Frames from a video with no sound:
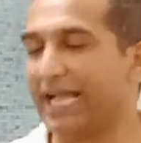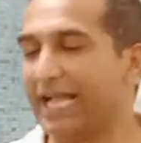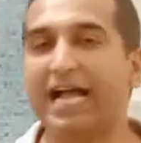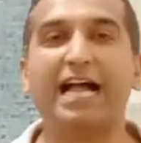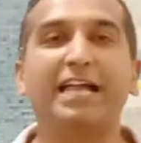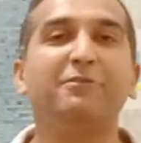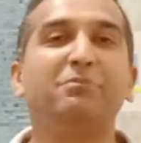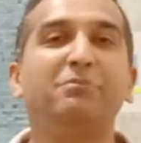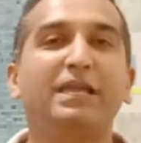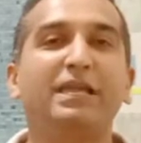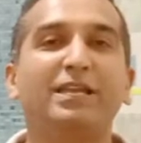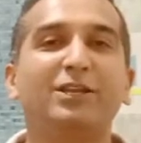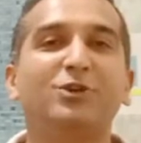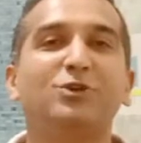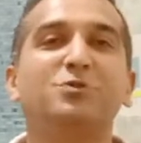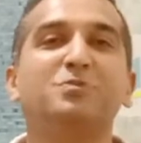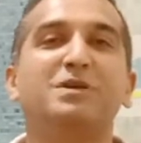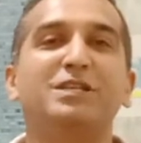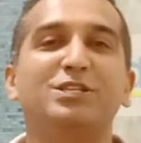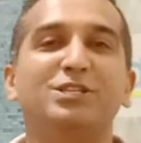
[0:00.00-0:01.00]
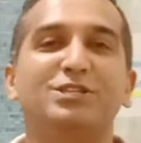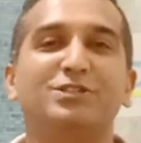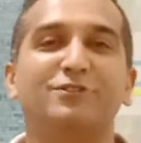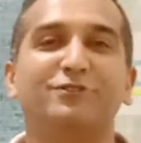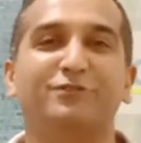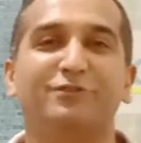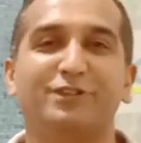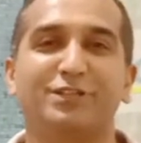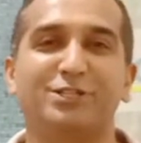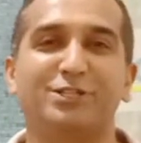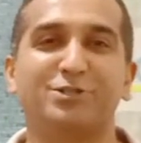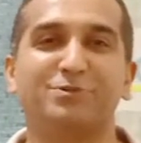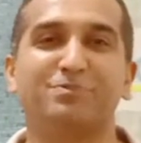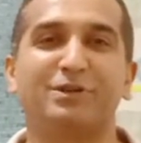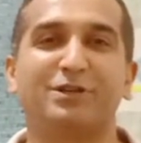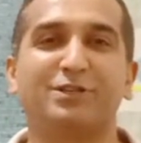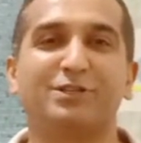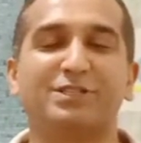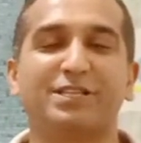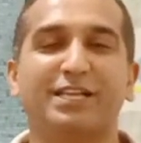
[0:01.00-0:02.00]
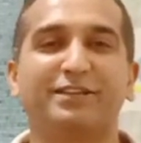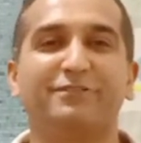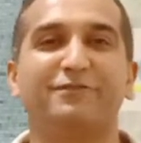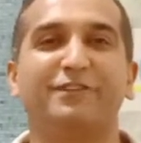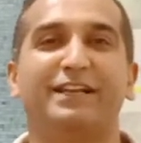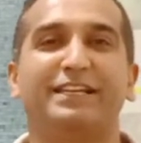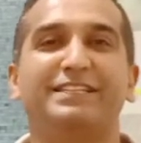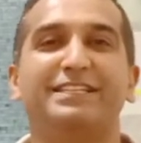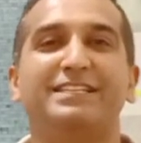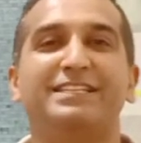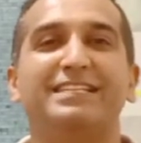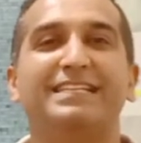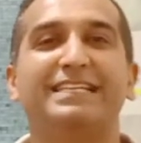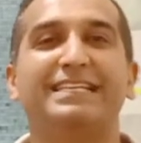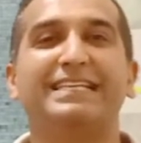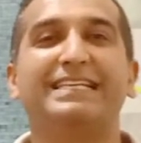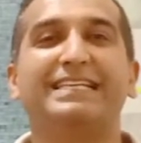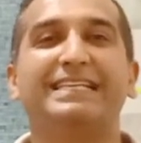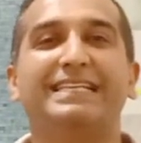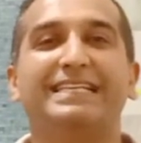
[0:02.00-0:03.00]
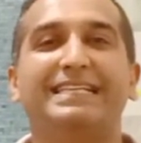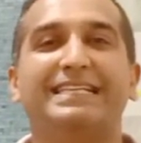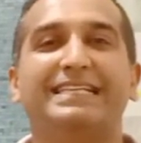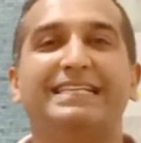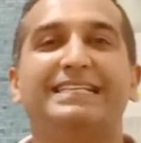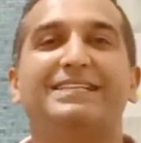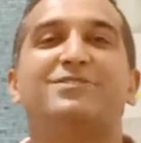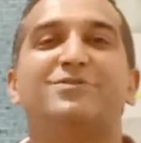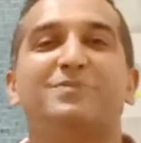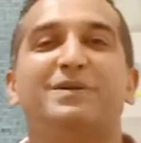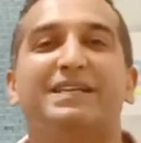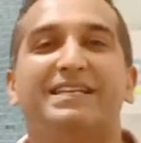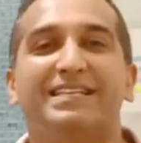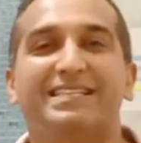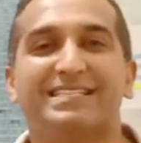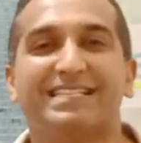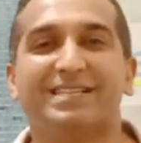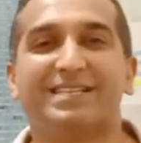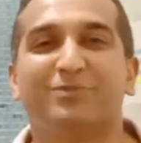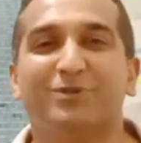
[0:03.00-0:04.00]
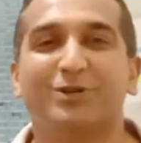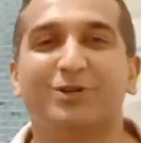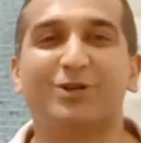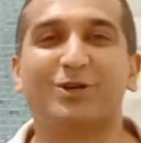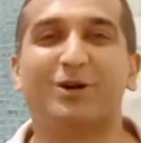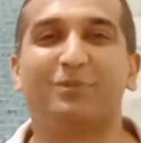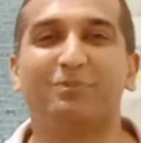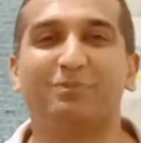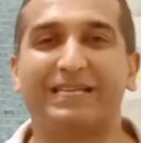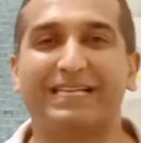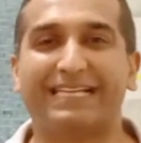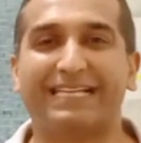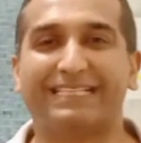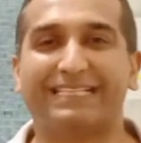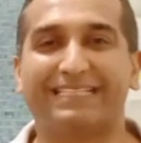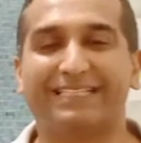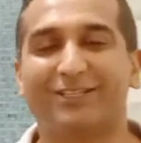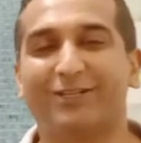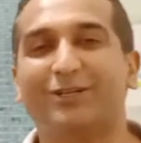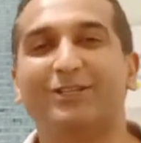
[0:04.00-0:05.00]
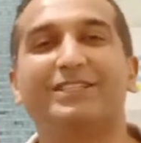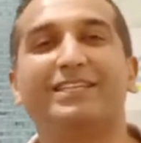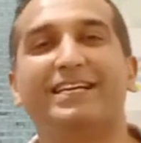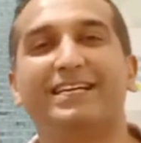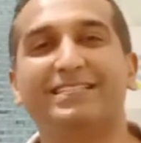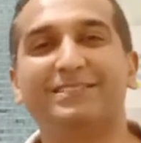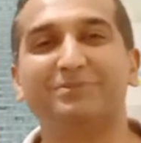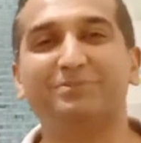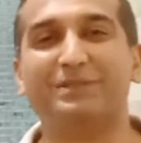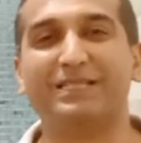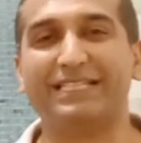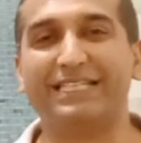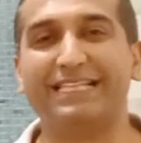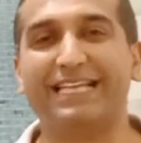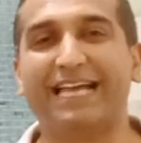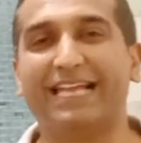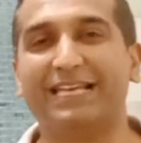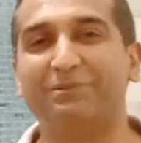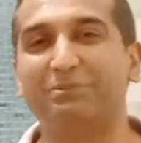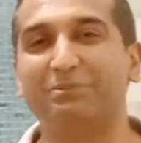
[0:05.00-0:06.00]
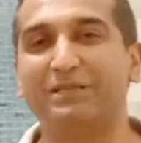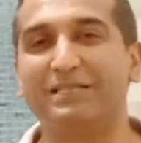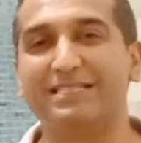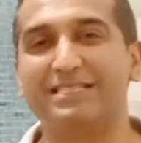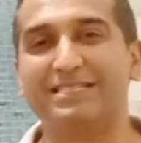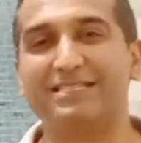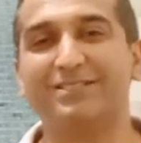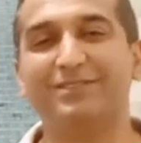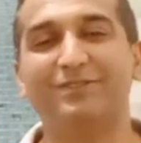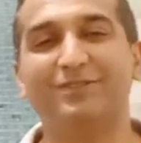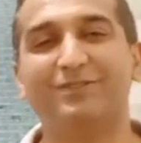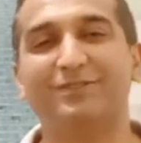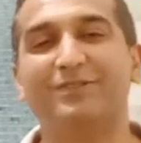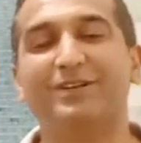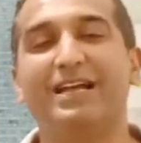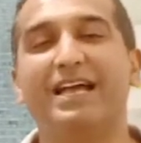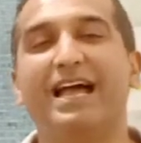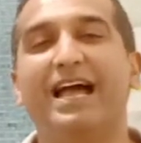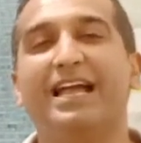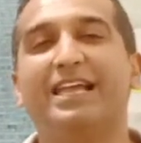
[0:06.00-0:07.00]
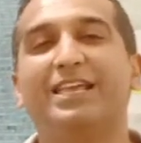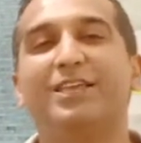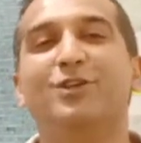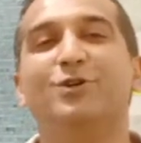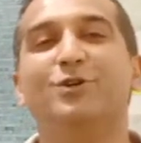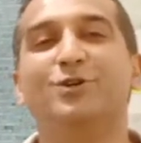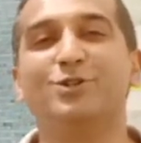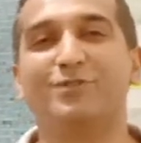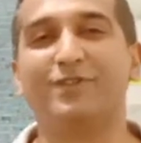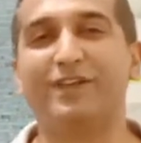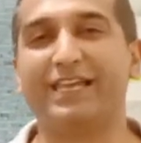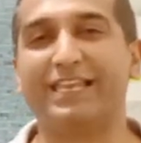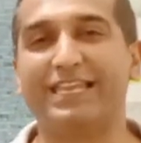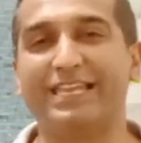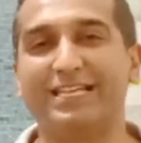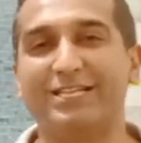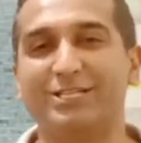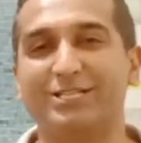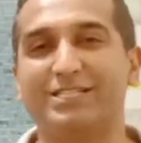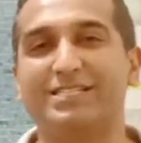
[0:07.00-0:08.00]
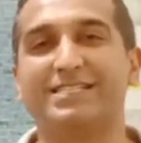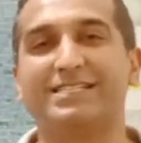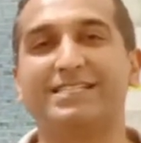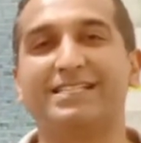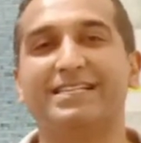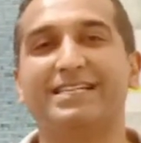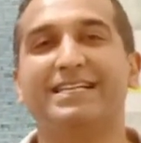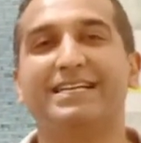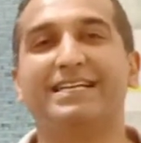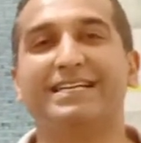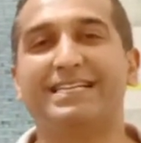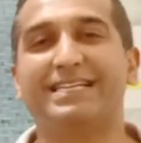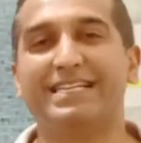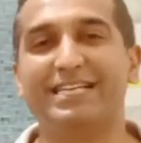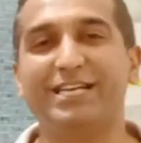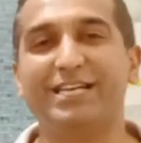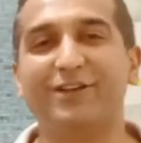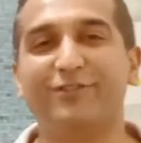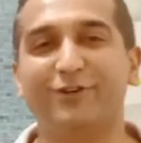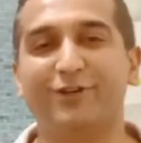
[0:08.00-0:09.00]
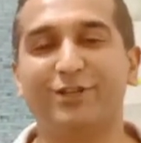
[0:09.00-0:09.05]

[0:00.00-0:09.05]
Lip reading: I make no mention of fish because I find it tremendously more complicated, or the other marine animals, no? Huge variations. Read it for